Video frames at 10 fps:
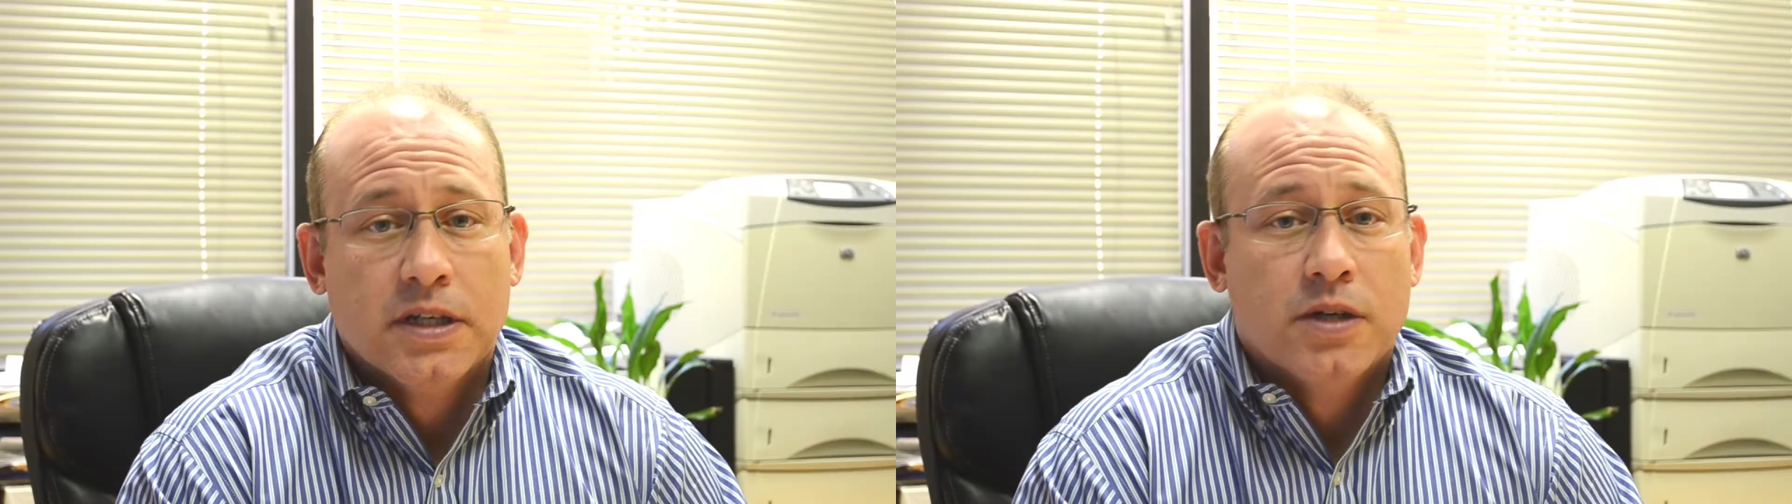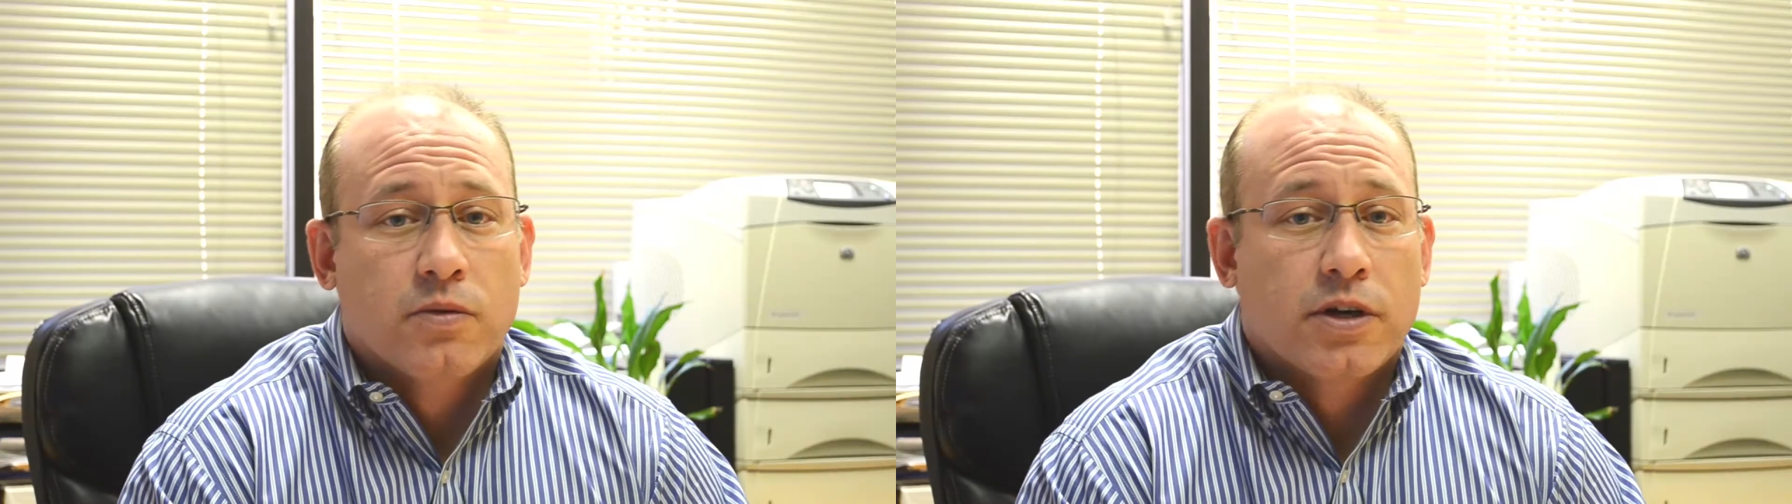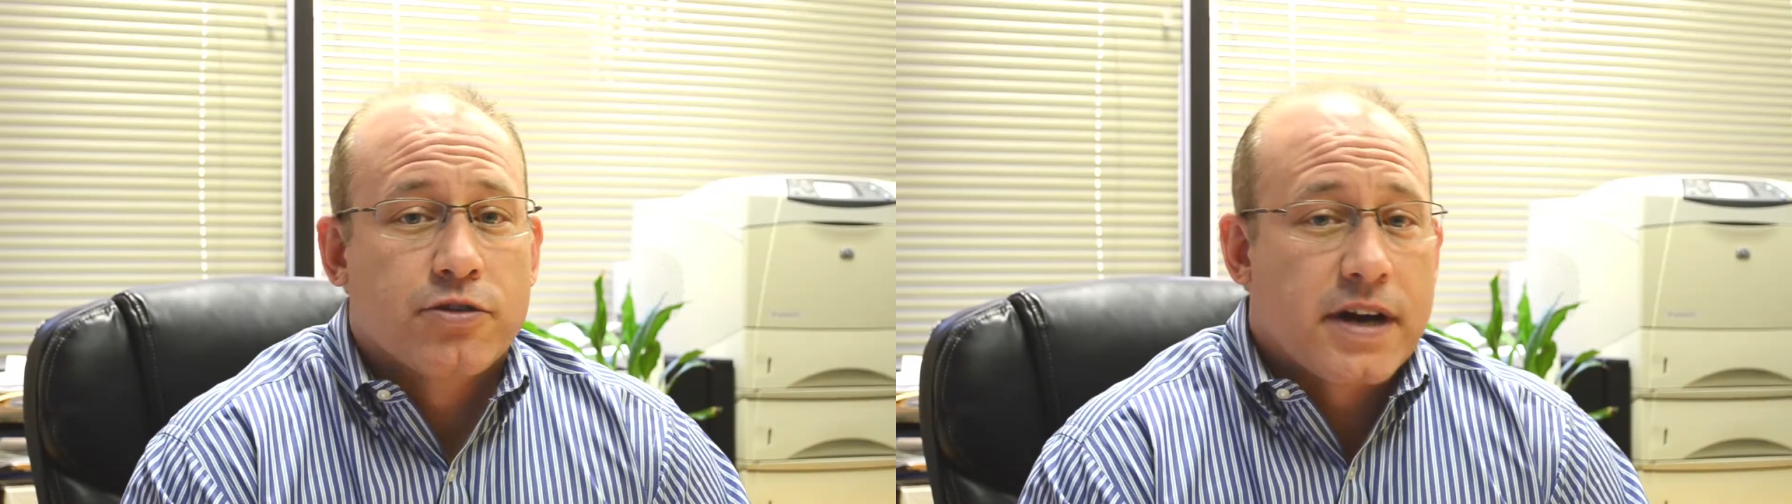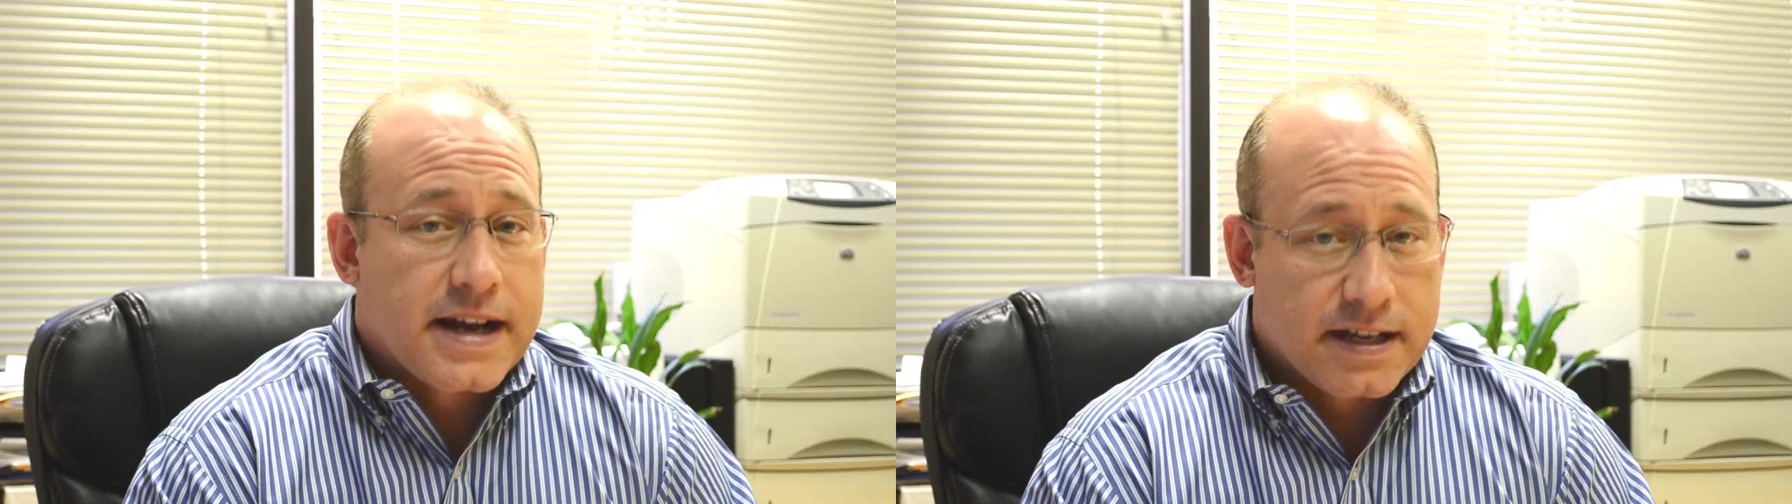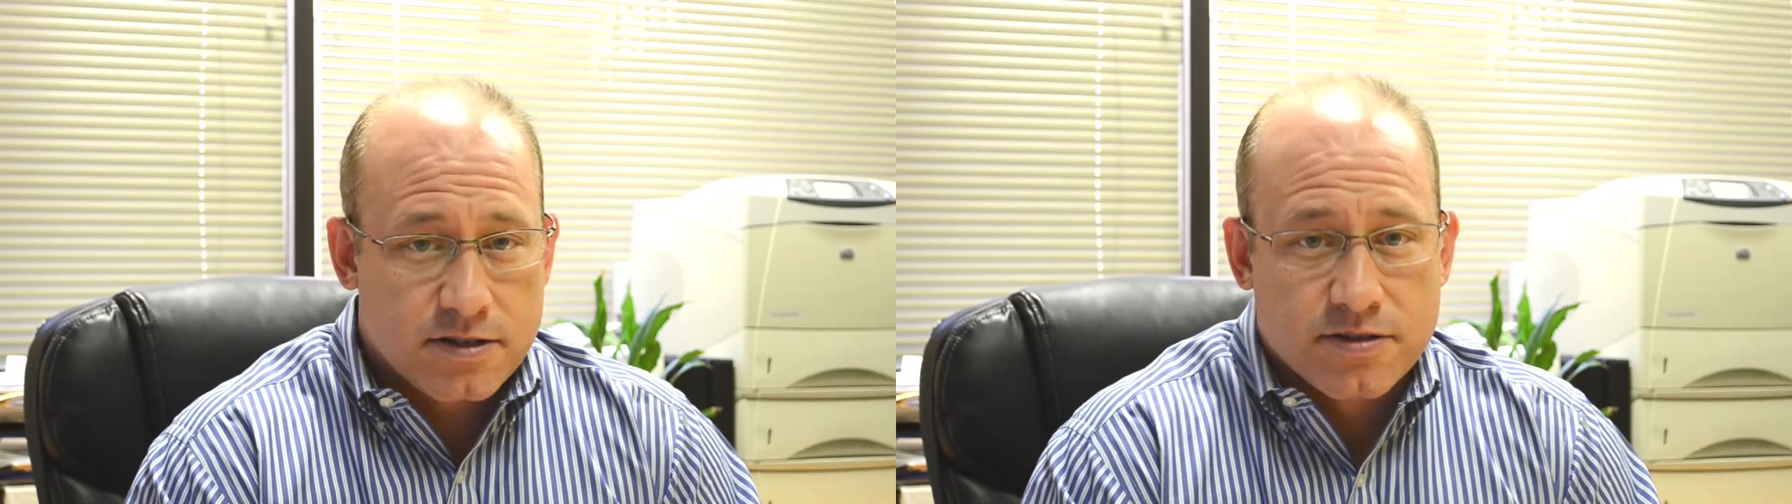We're going to try and
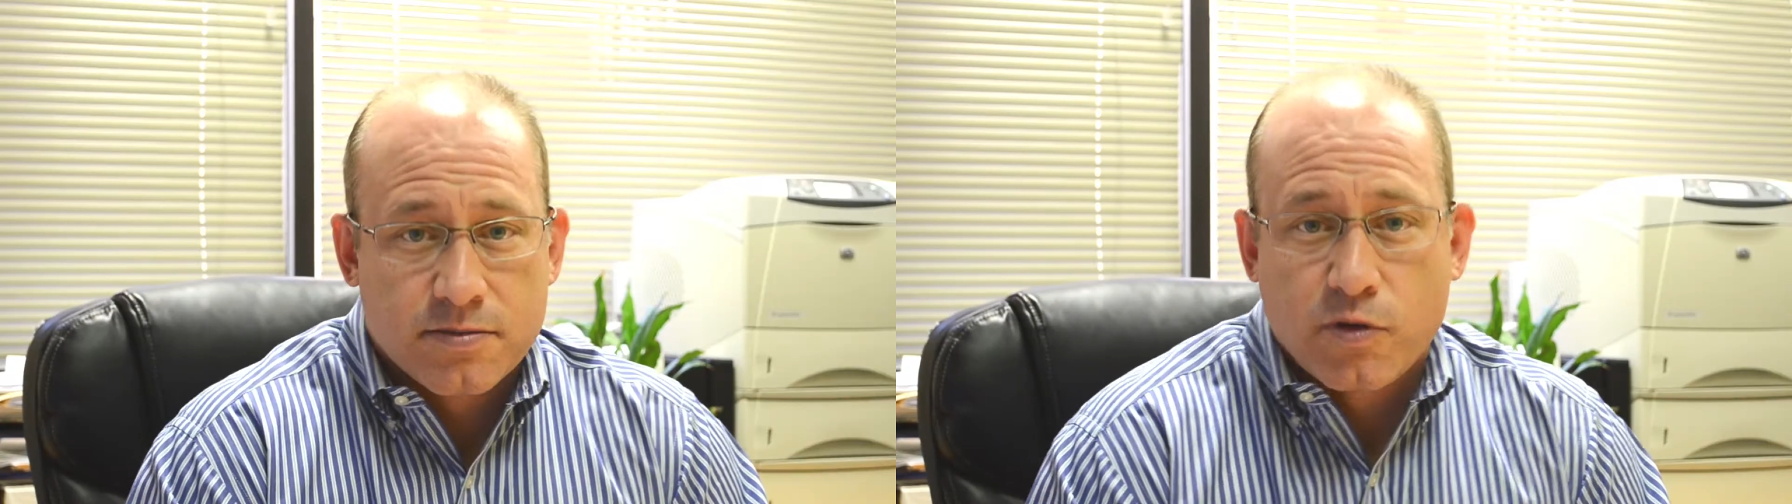answer some